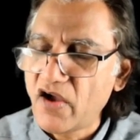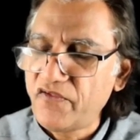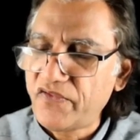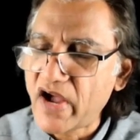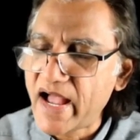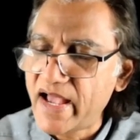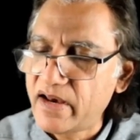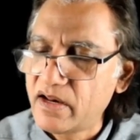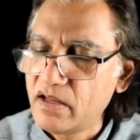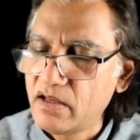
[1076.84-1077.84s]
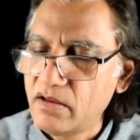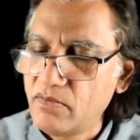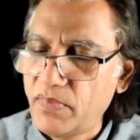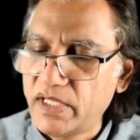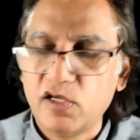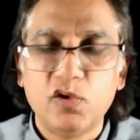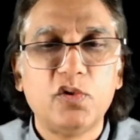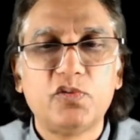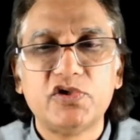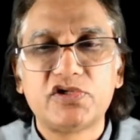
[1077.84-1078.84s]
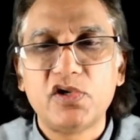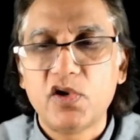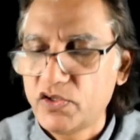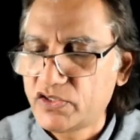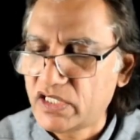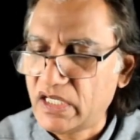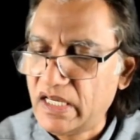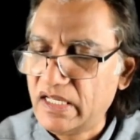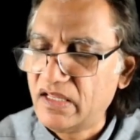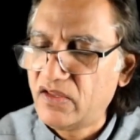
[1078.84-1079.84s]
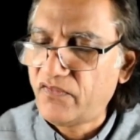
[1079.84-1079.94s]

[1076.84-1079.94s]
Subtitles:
a fire. But the Lord was not in the